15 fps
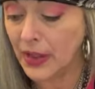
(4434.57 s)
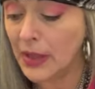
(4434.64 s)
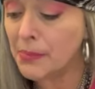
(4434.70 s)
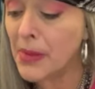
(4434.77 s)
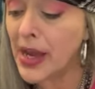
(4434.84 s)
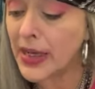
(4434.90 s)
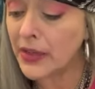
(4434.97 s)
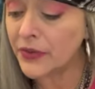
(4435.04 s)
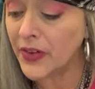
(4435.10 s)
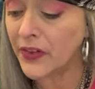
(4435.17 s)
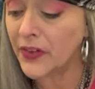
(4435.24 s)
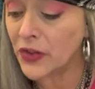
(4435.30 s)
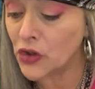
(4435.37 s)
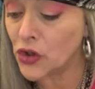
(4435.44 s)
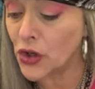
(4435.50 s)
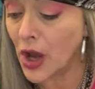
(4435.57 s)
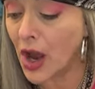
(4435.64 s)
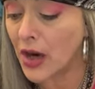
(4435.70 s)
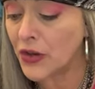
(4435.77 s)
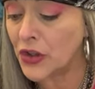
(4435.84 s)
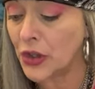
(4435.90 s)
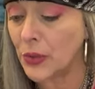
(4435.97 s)
It might have even
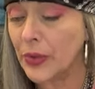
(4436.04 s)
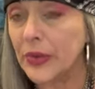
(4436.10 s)
shocked you,